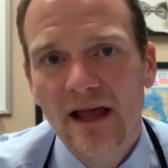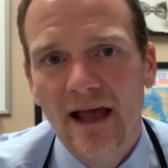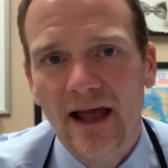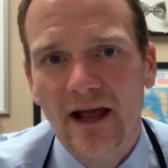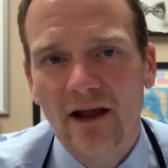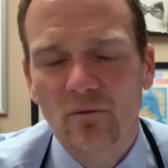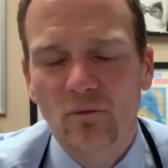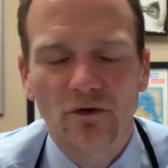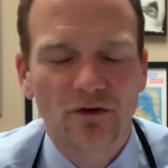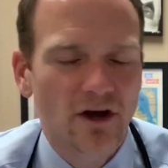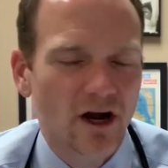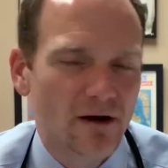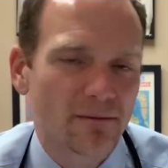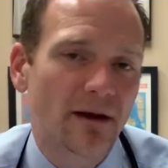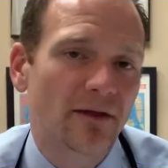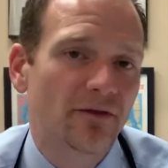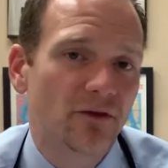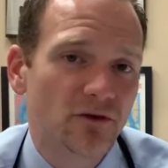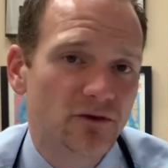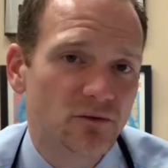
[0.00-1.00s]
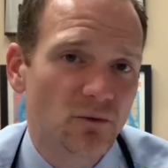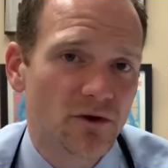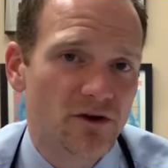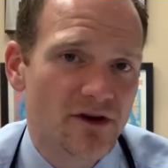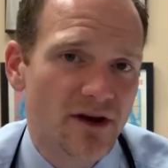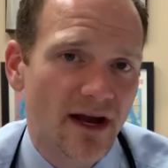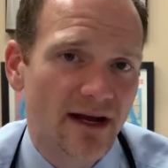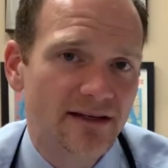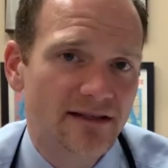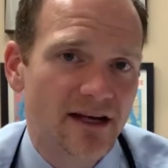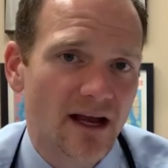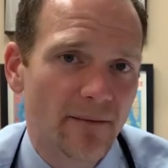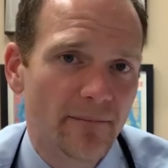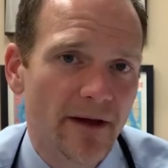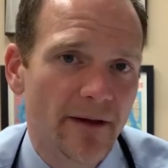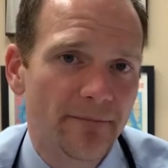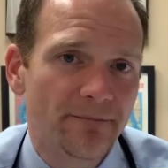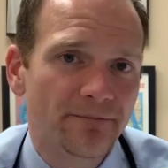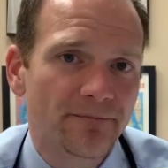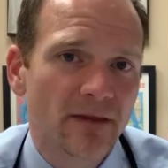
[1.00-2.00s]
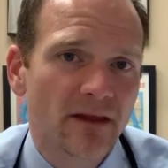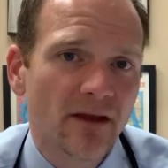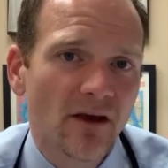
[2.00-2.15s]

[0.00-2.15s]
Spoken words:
and we'll talk about those when you guys come in.